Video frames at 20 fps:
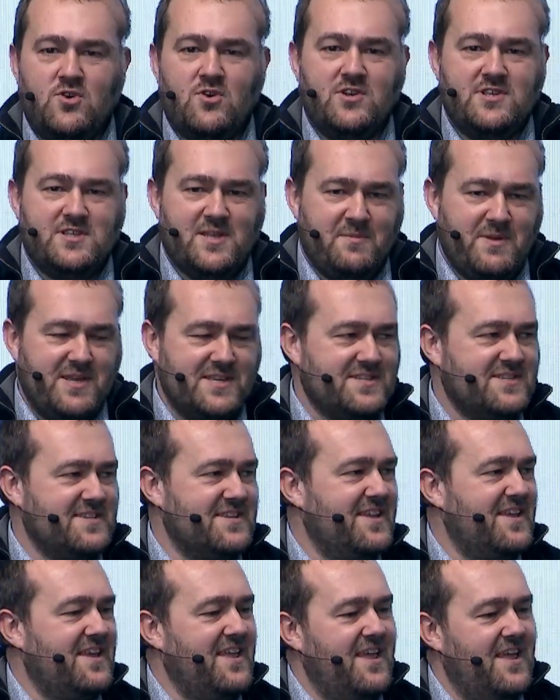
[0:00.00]
called Zabbix.
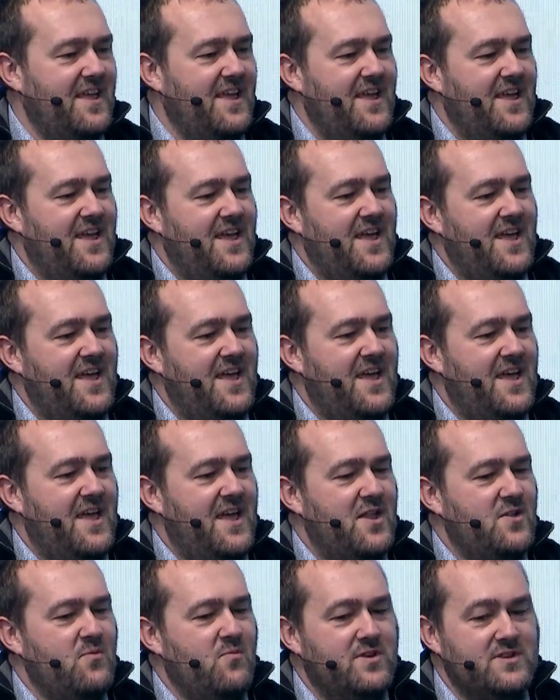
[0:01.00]

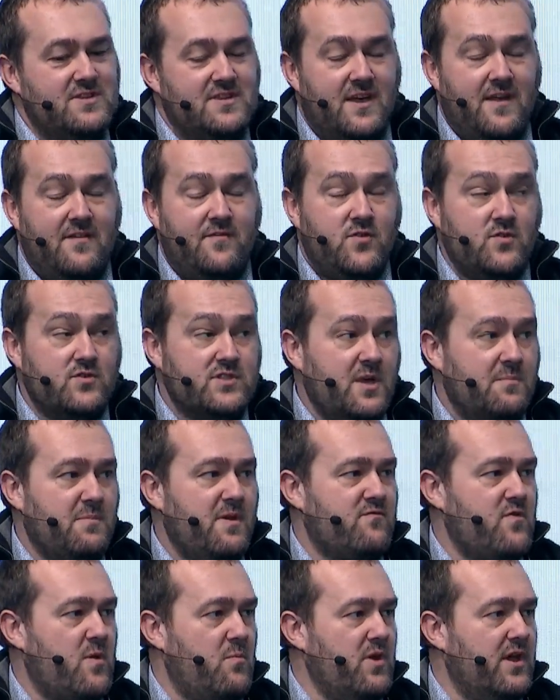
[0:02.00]
And we have used
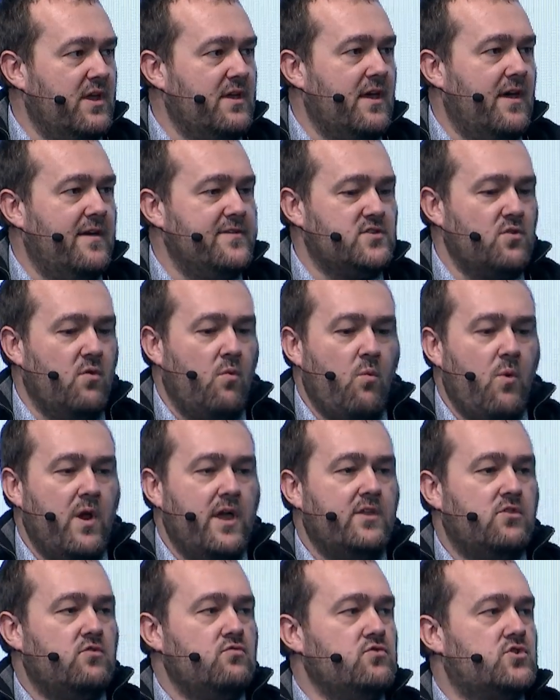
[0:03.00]
IP Fabric as a
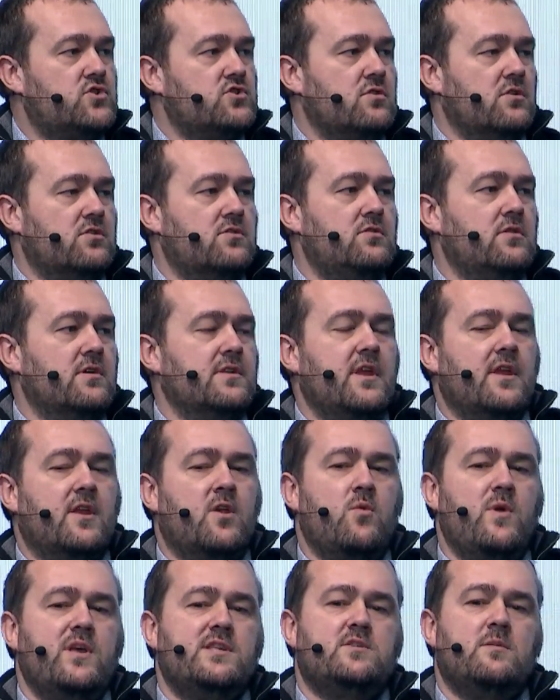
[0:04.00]
way to structure and
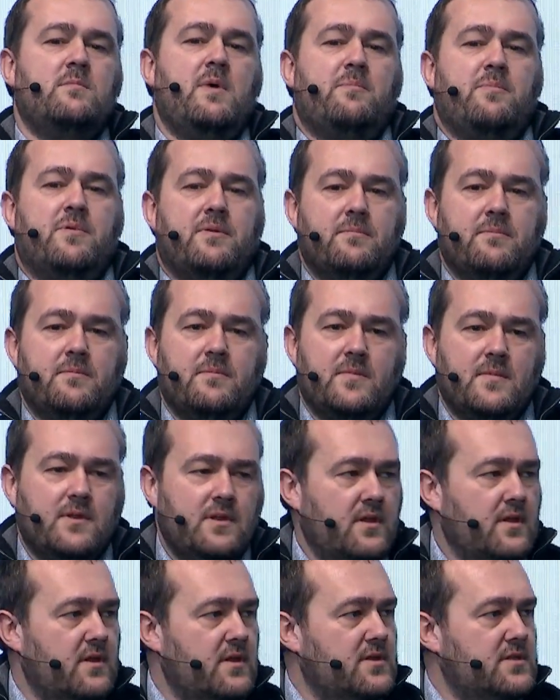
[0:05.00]
create the map.
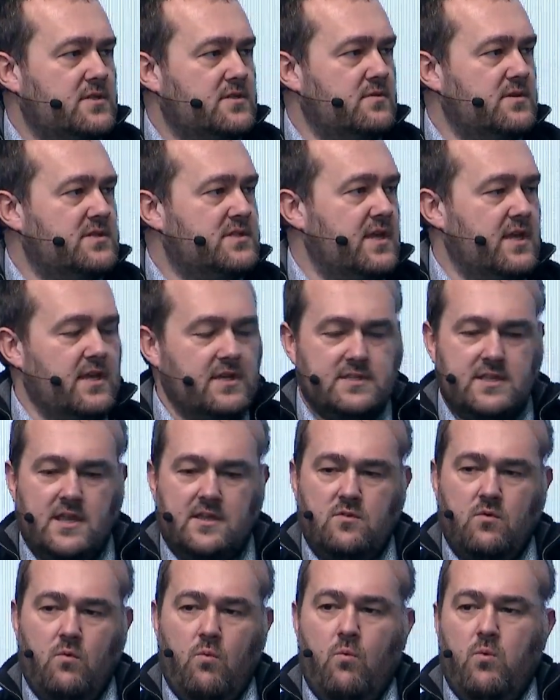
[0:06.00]
So it's saying
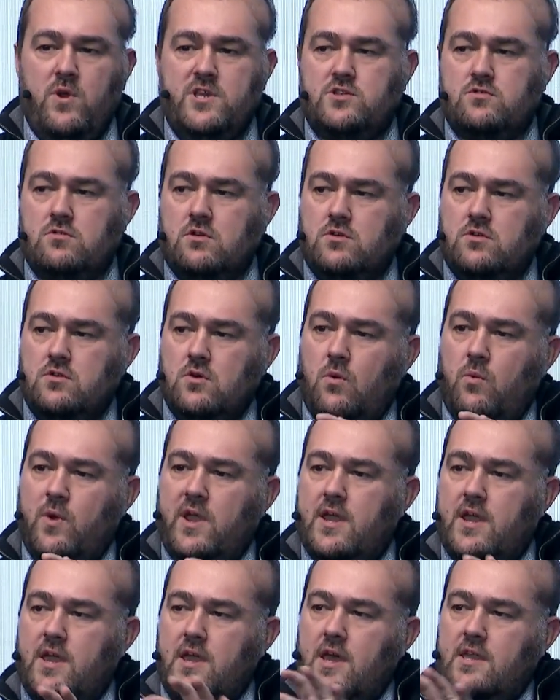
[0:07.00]
that we
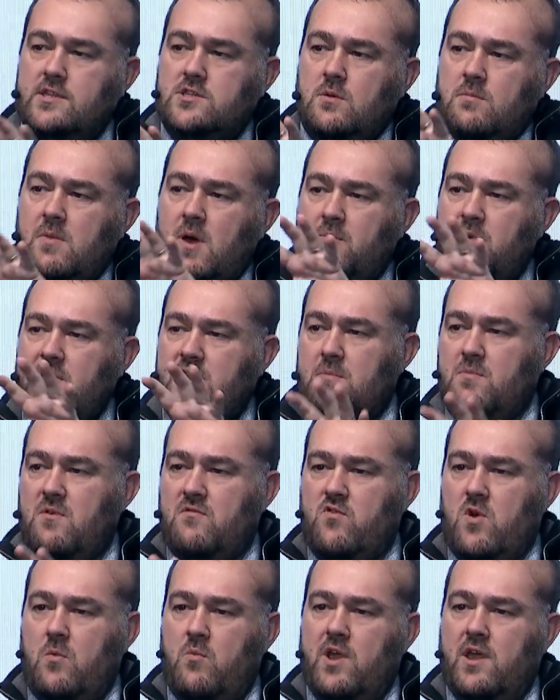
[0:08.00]
create the map in IP
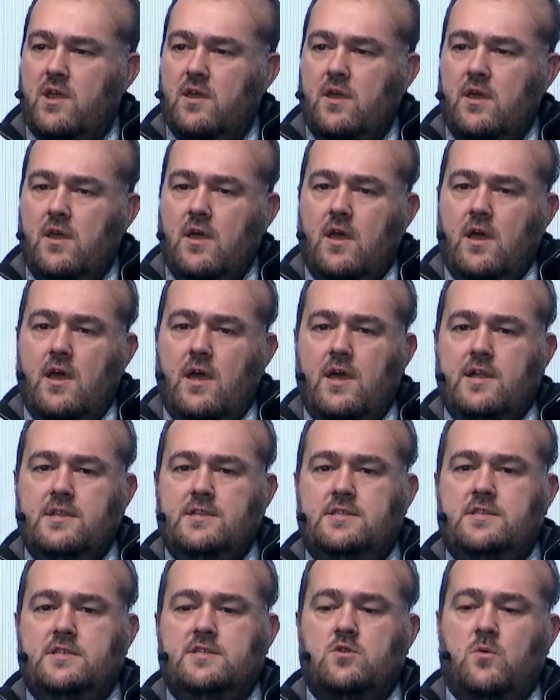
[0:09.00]
Fabric,
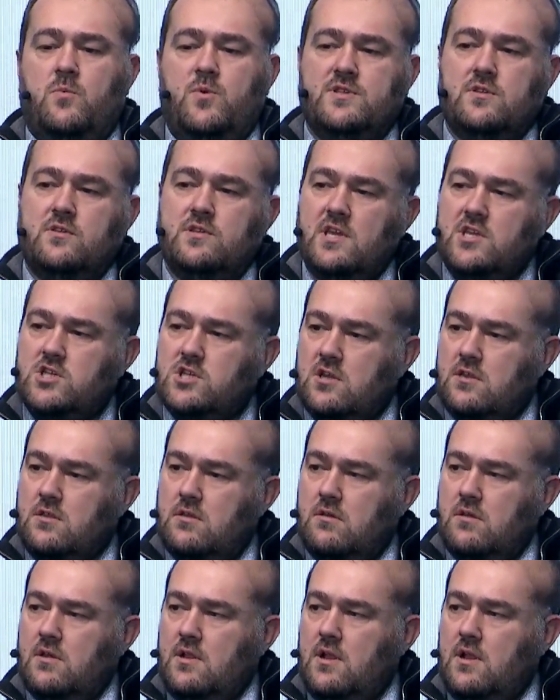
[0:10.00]
and this representation,